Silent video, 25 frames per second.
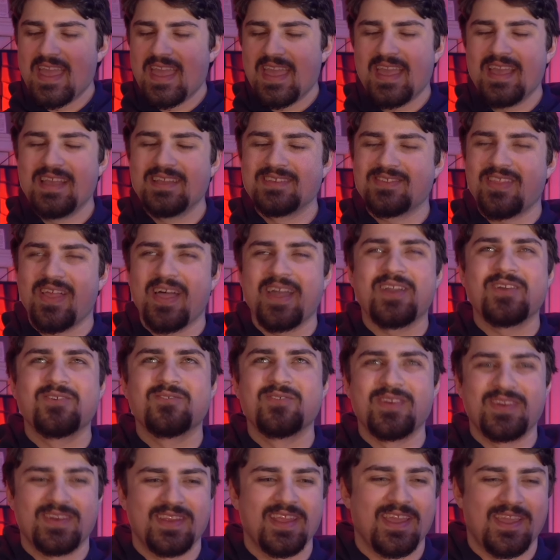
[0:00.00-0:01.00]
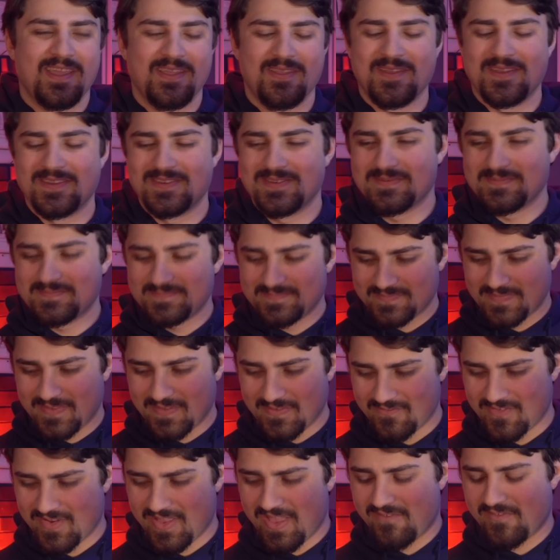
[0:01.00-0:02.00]
is like ridiculous.
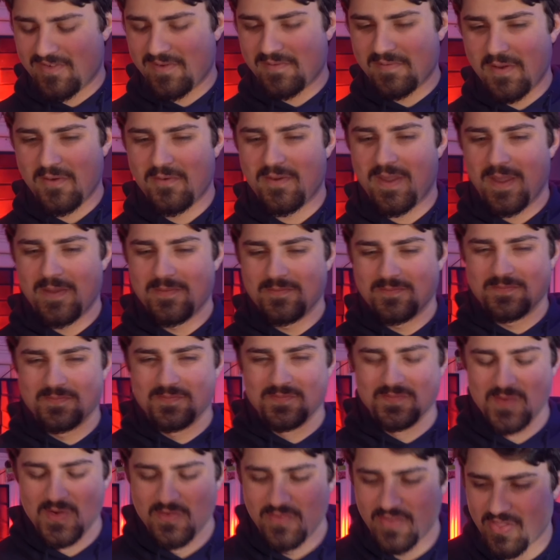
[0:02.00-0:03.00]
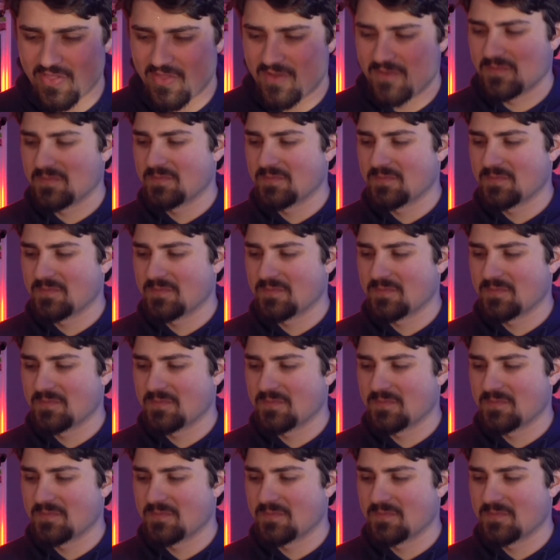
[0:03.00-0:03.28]
Whatever. Okay, moving along.